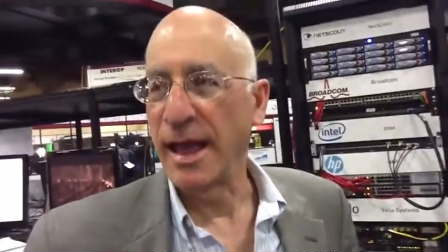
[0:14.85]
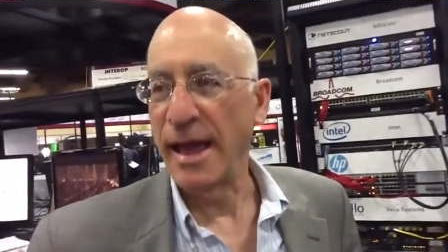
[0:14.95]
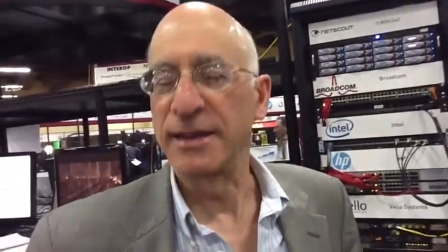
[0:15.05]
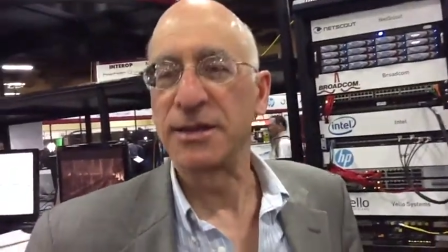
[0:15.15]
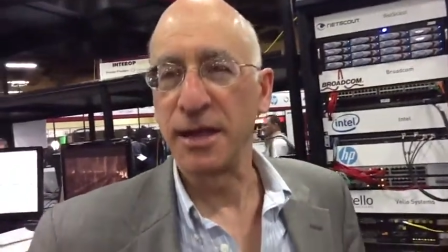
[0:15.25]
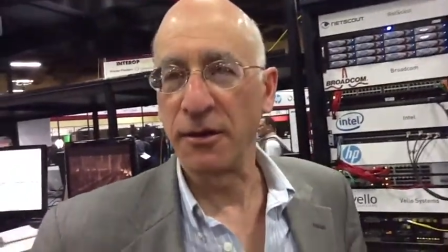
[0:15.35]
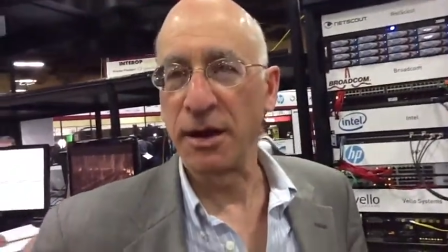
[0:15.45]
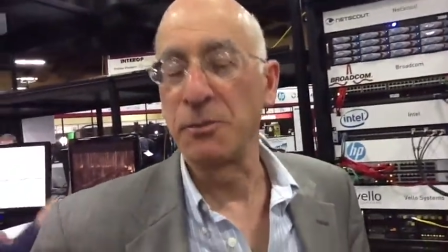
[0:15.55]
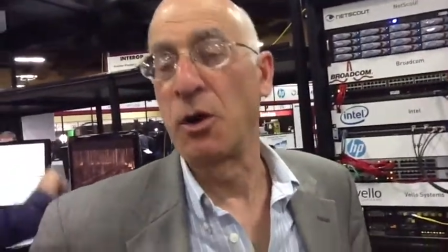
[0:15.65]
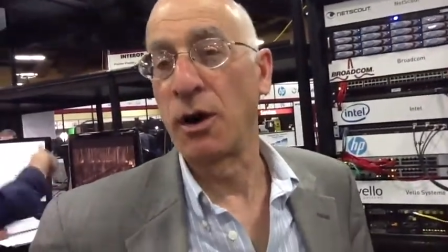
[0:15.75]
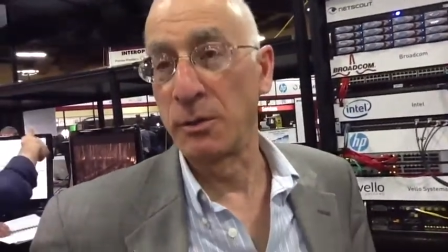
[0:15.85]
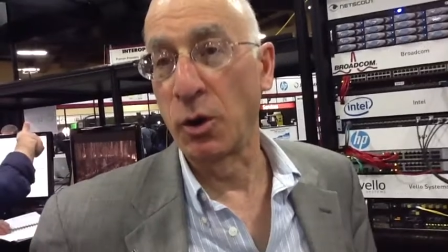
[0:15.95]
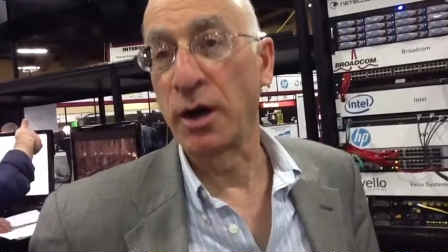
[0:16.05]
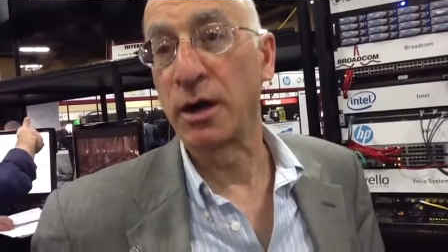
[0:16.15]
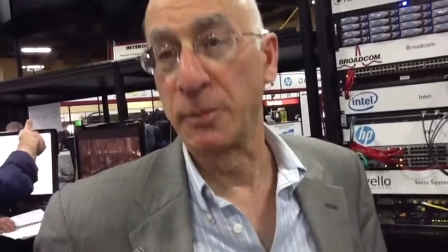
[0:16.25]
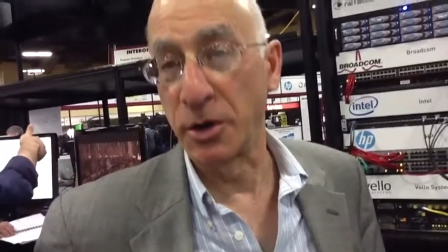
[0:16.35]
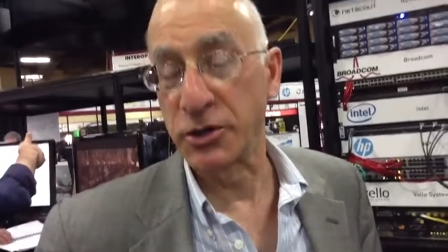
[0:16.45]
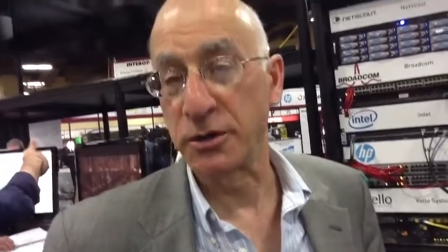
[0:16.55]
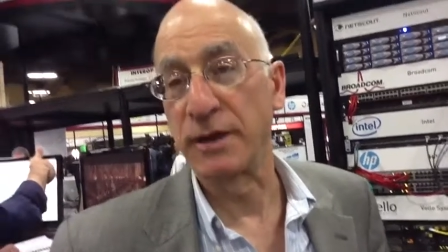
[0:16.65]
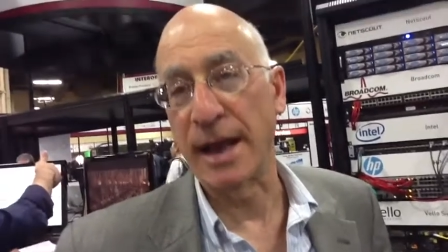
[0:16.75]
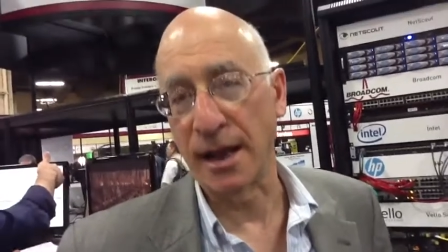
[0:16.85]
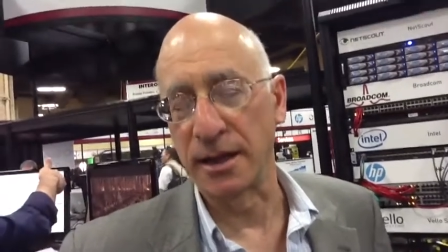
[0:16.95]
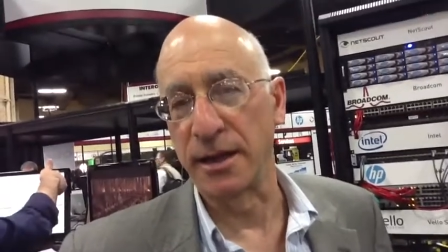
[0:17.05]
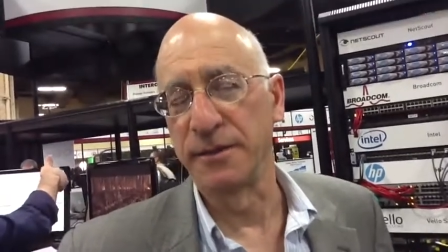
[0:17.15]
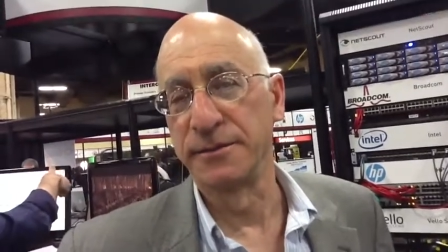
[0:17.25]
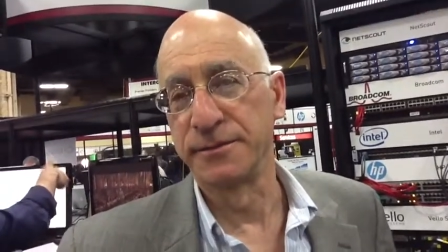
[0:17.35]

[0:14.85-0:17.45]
and it's nearing more and more commercial reality.